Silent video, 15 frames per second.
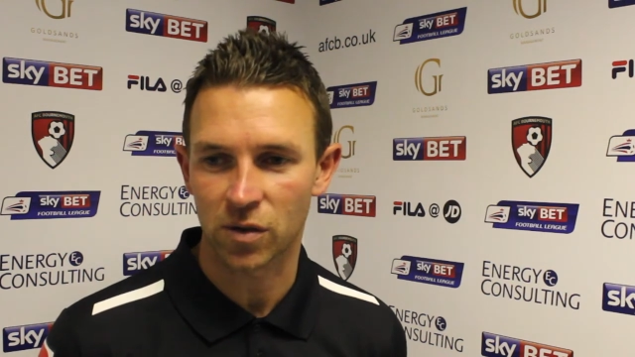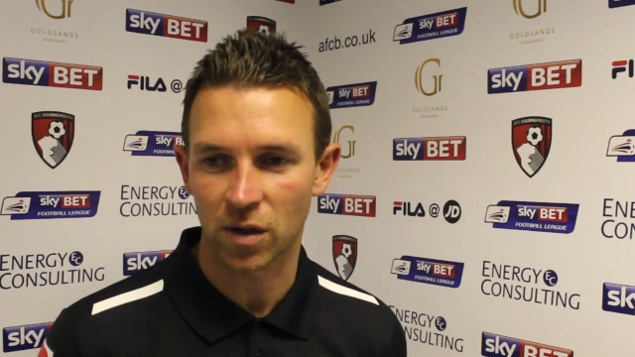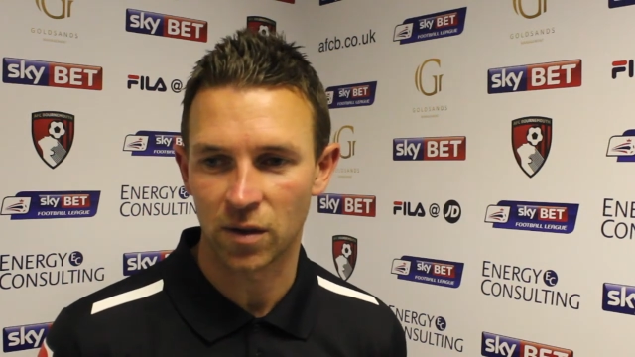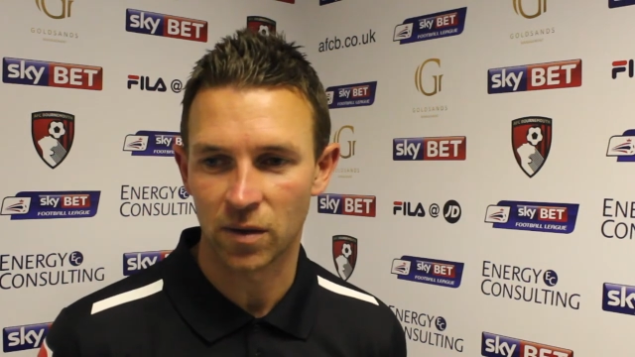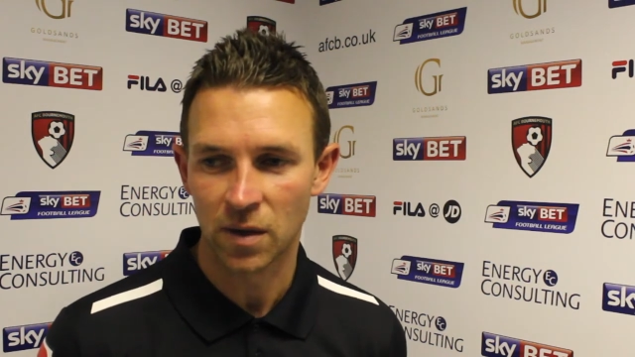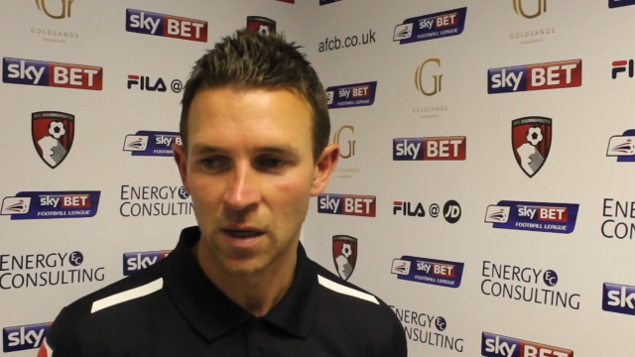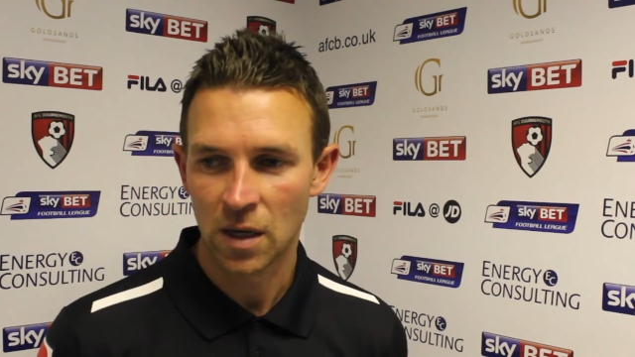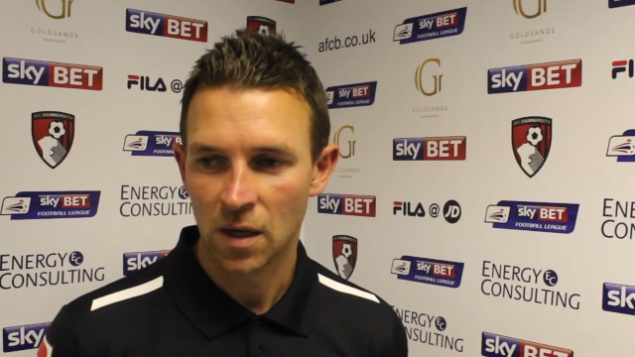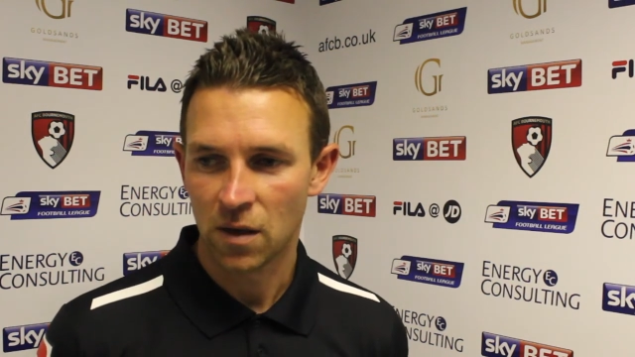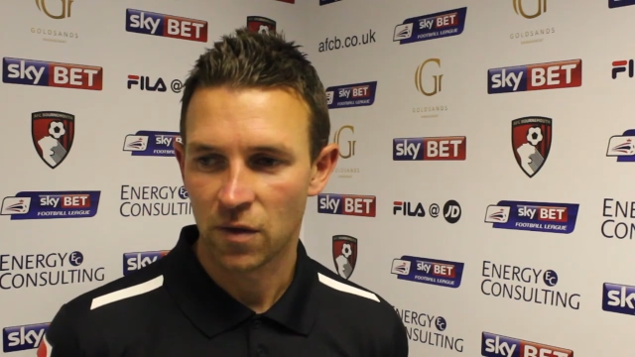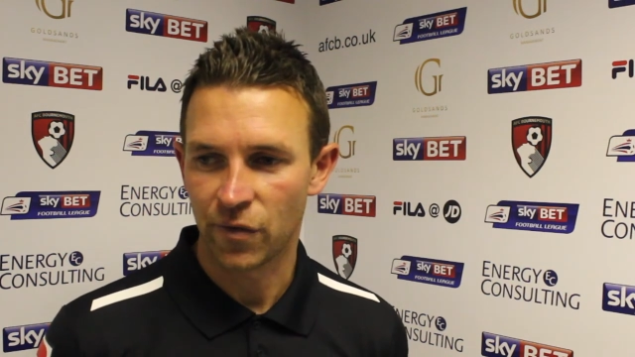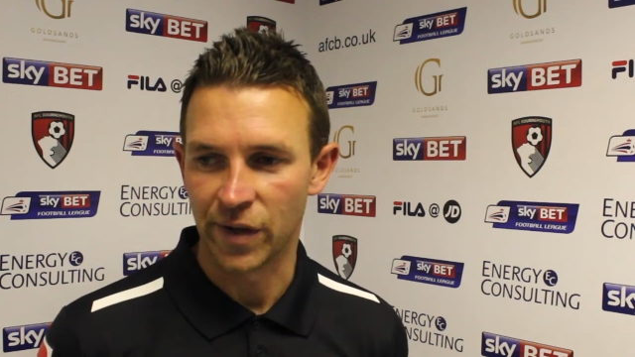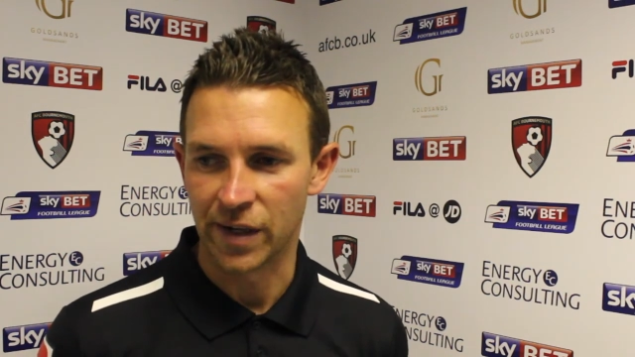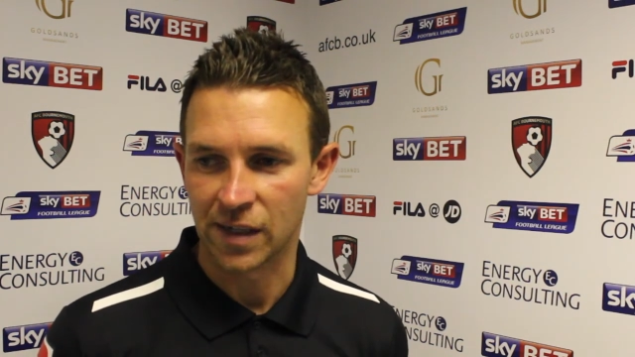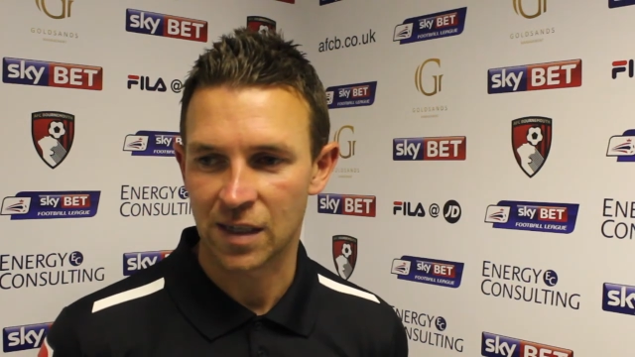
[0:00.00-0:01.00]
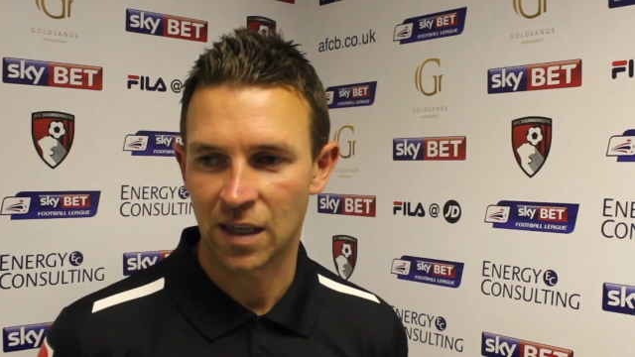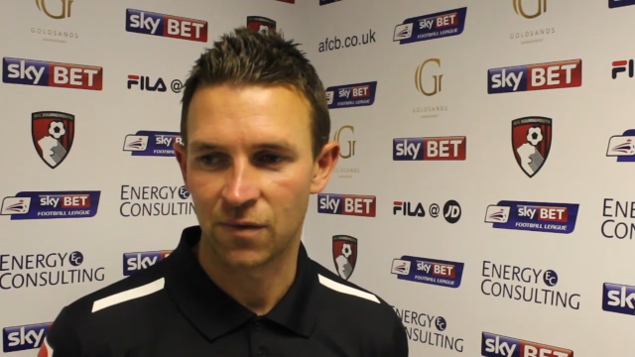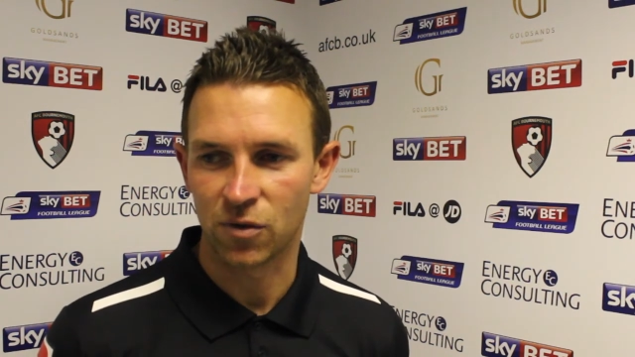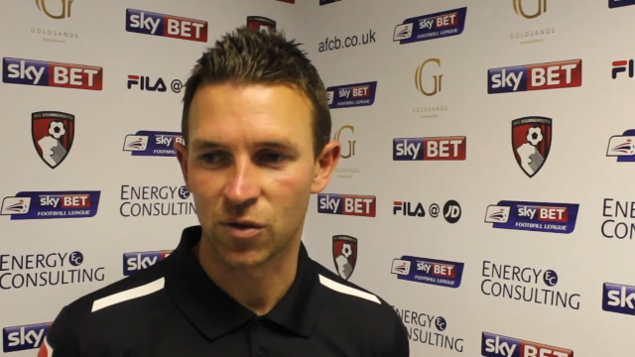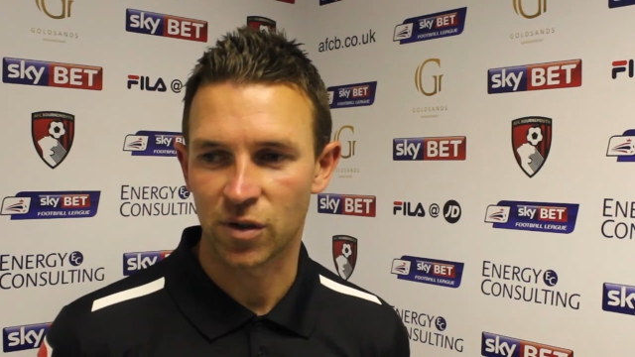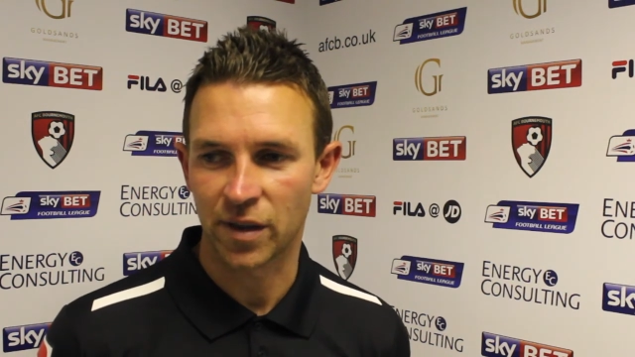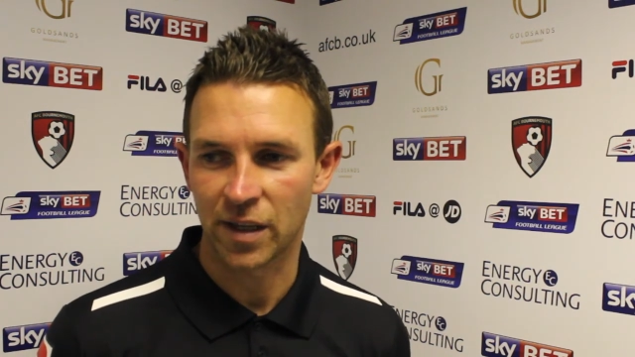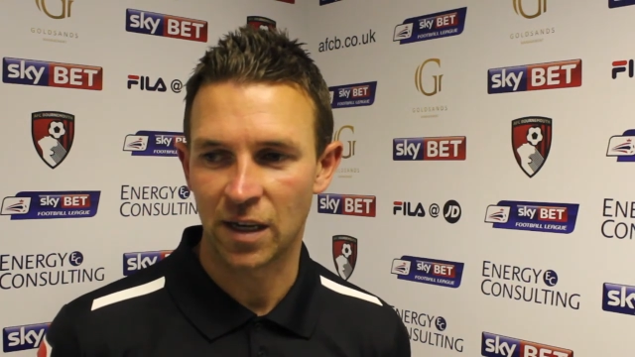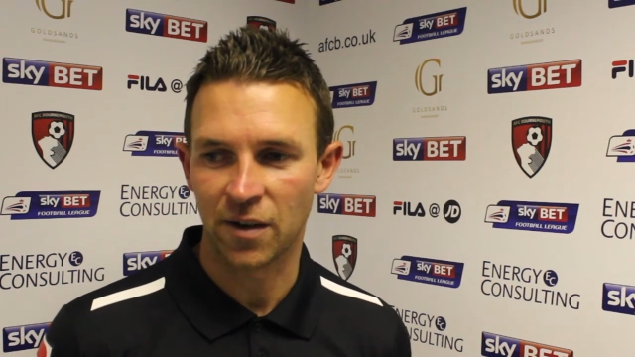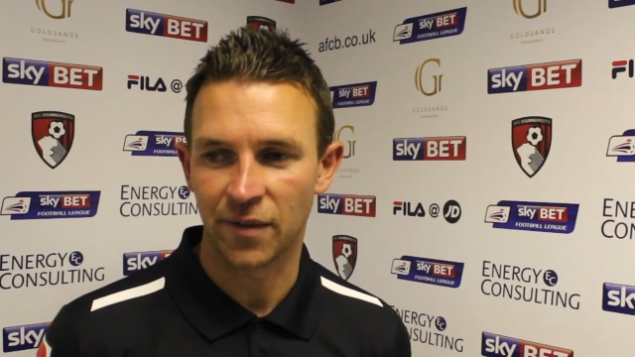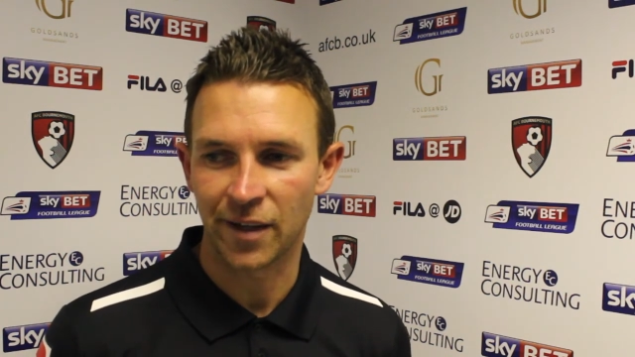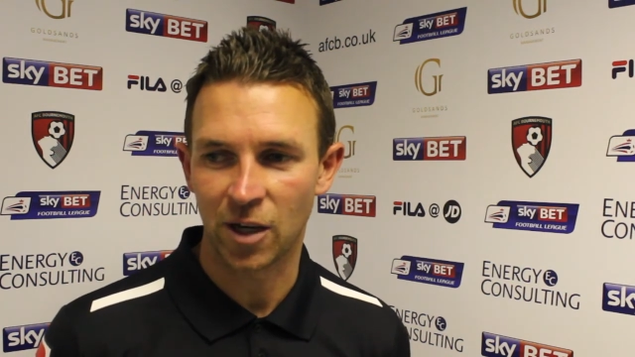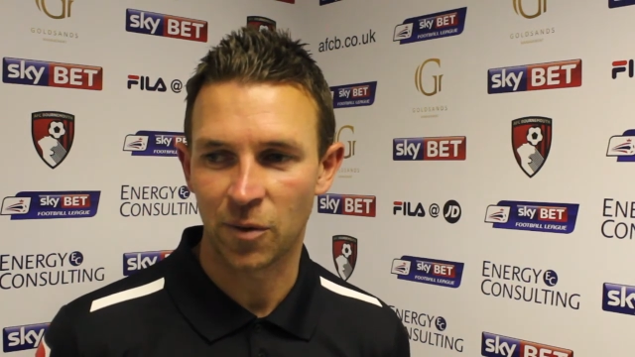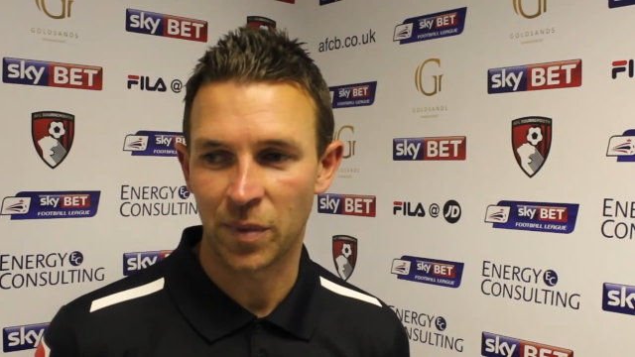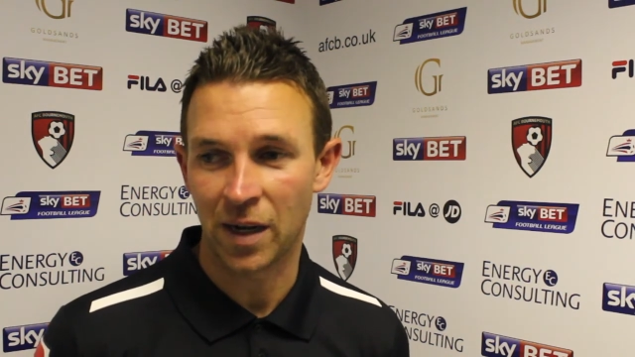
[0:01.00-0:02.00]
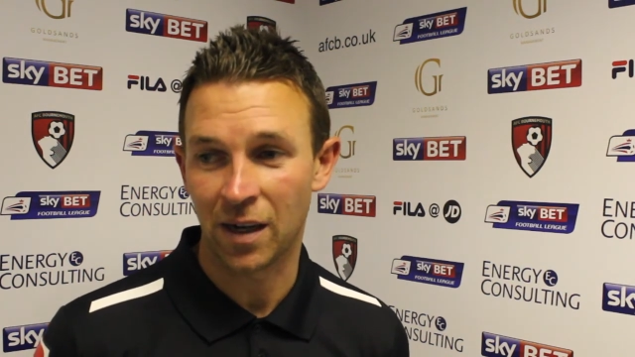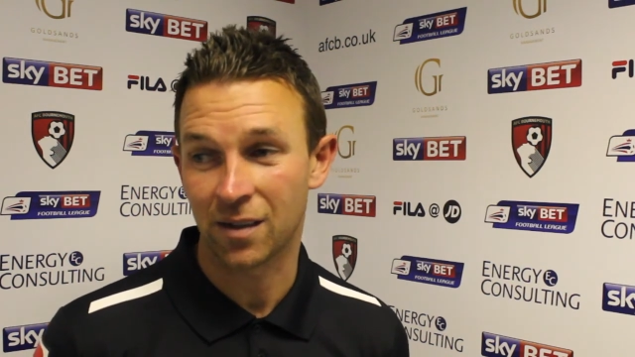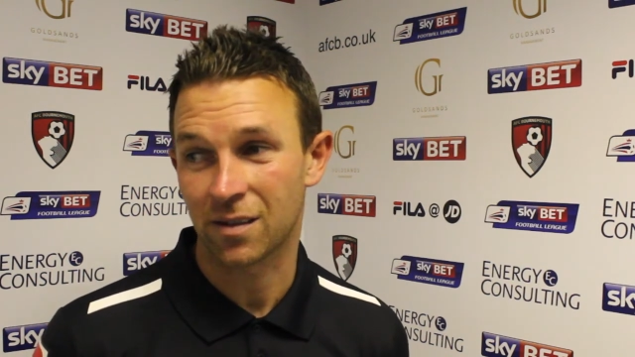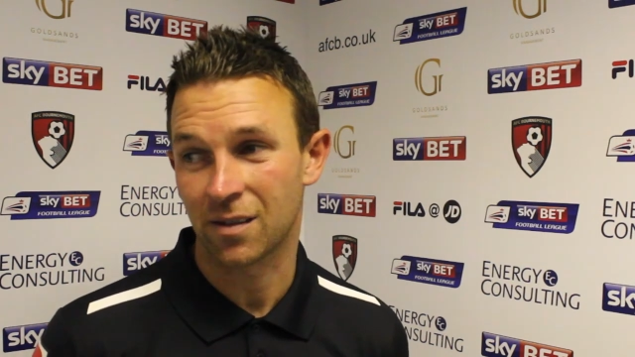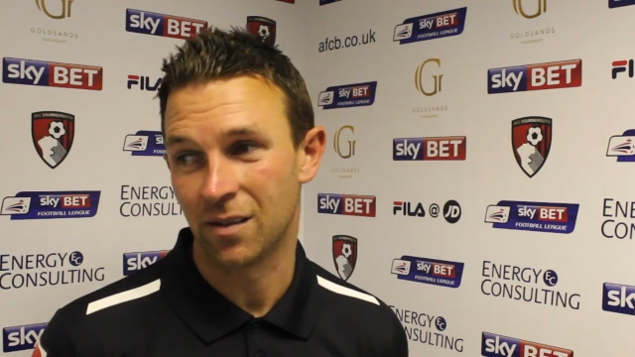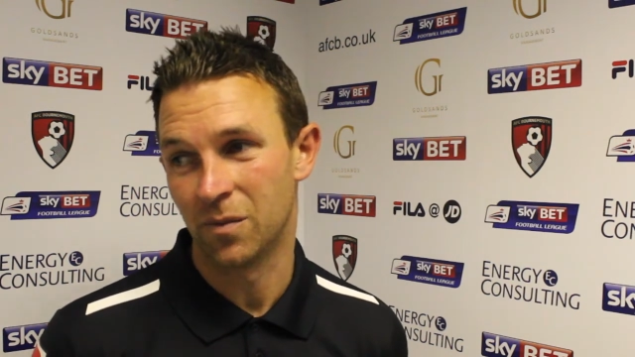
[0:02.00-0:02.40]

So fitness levels are thereabouts,